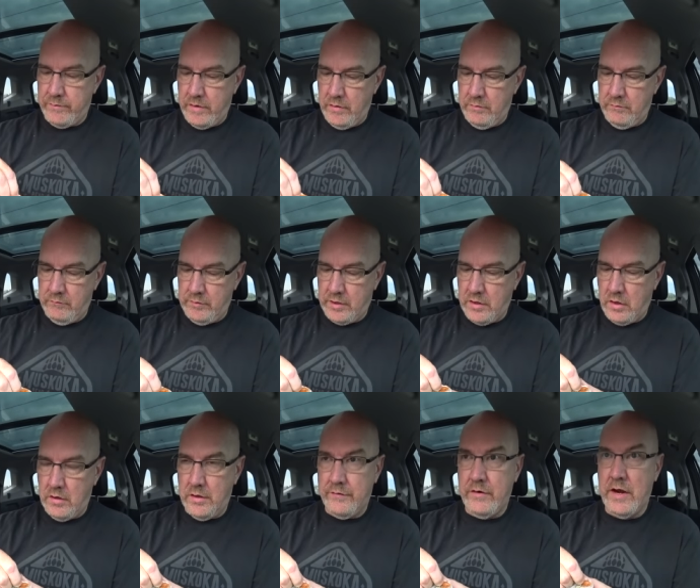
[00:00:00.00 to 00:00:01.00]
I don't
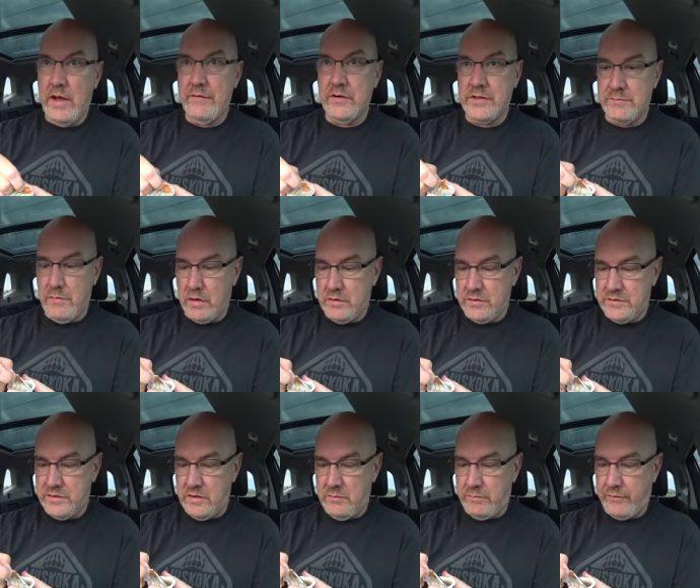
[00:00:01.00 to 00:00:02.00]
recall ever having Schmucker's
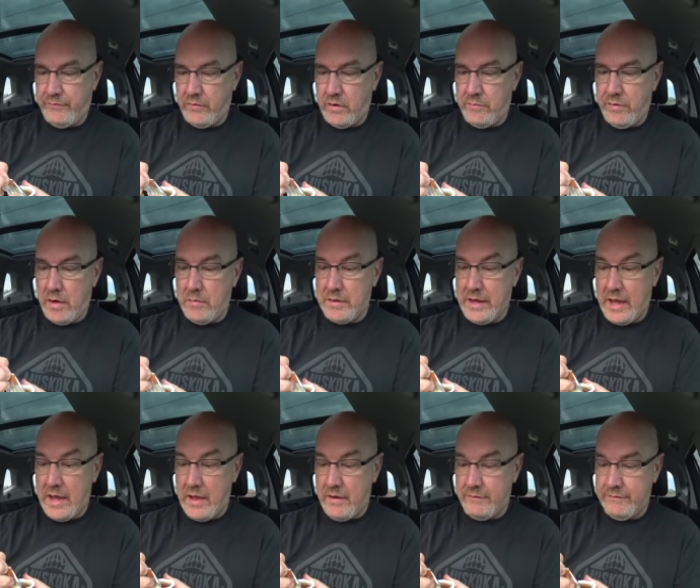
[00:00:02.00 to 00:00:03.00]
syrup before, I probably
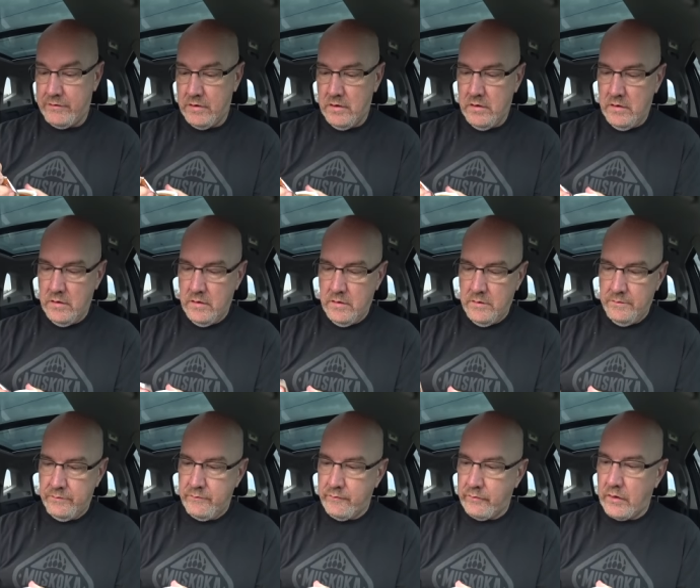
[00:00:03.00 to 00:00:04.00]
have.
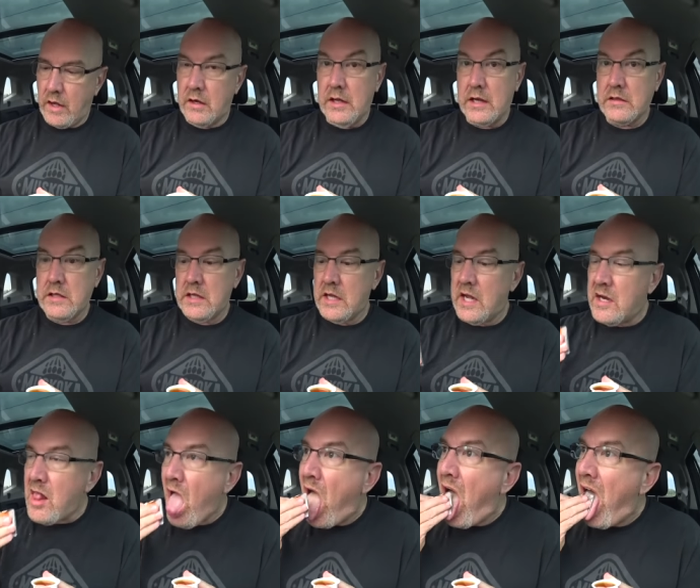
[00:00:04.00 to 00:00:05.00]
Lick the lid.